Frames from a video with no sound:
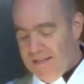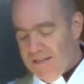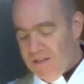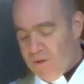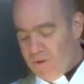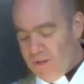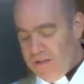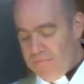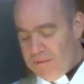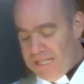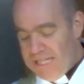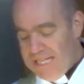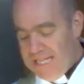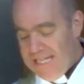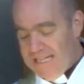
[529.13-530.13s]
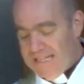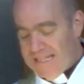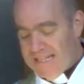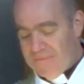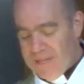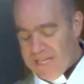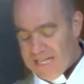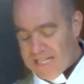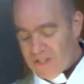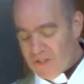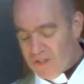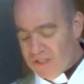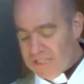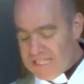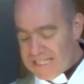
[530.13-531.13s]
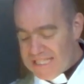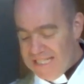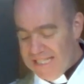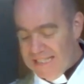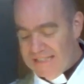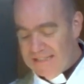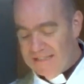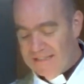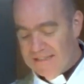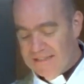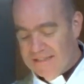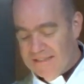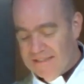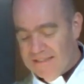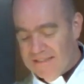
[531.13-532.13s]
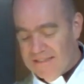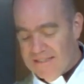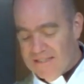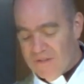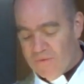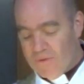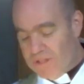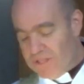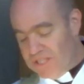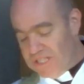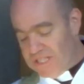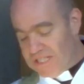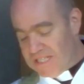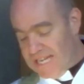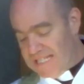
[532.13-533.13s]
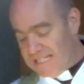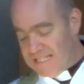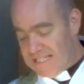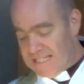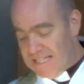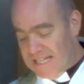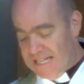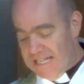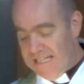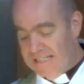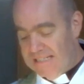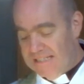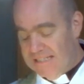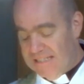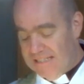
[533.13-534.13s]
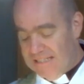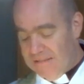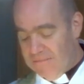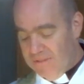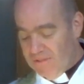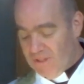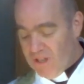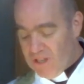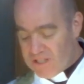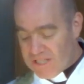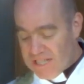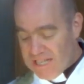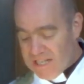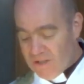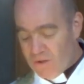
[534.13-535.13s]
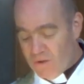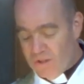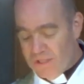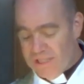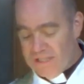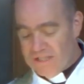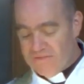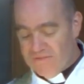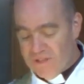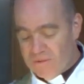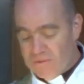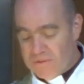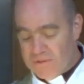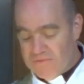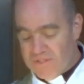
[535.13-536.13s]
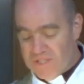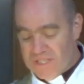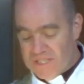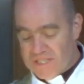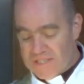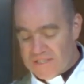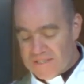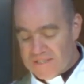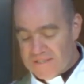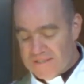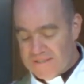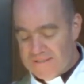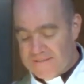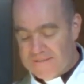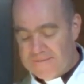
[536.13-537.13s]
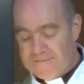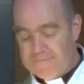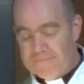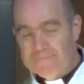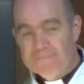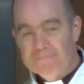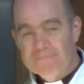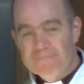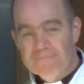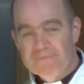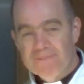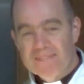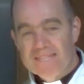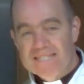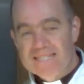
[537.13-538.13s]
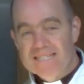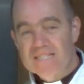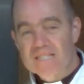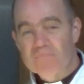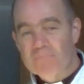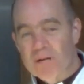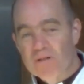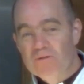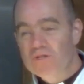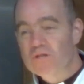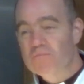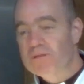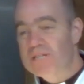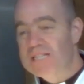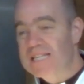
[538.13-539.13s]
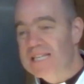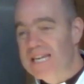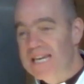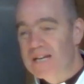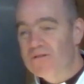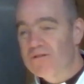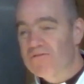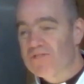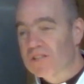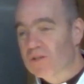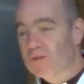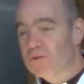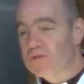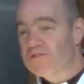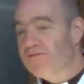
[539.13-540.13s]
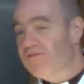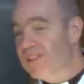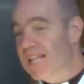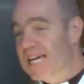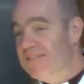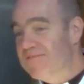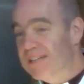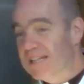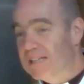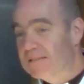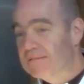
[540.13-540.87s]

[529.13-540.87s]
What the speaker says: Could it be that we are not listening to what Jesus has to say and we've lost our calling as followers of Jesus? This is supposed to be the year of the Lord's flavour,